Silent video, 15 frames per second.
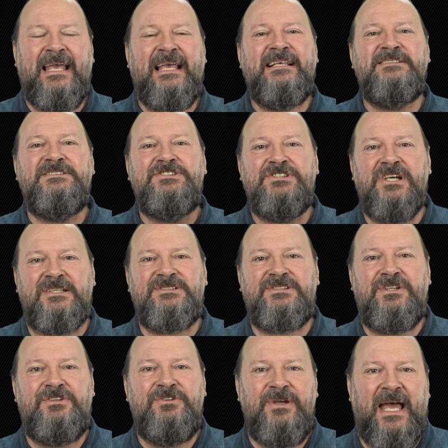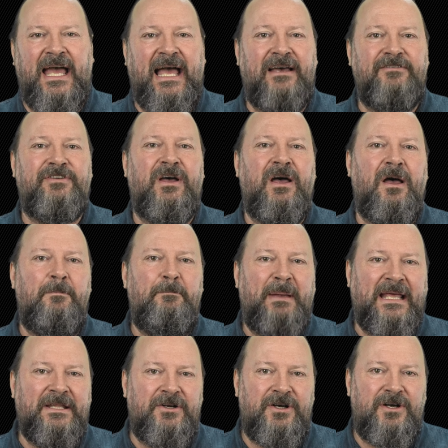is just to have a
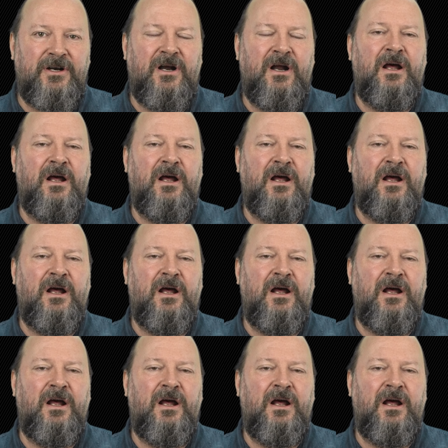better